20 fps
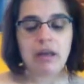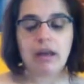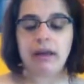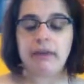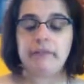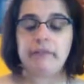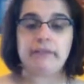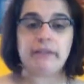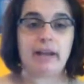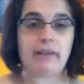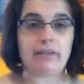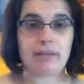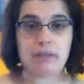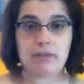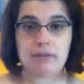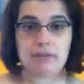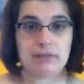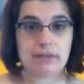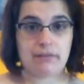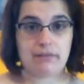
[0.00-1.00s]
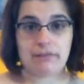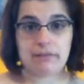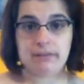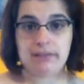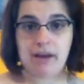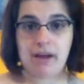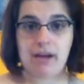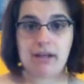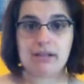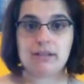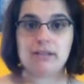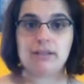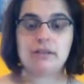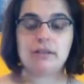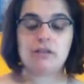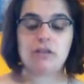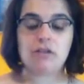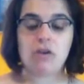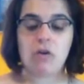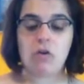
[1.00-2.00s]
I've never used it for socks.
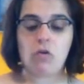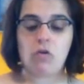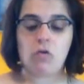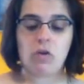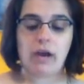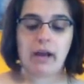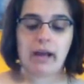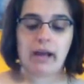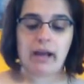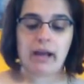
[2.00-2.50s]
So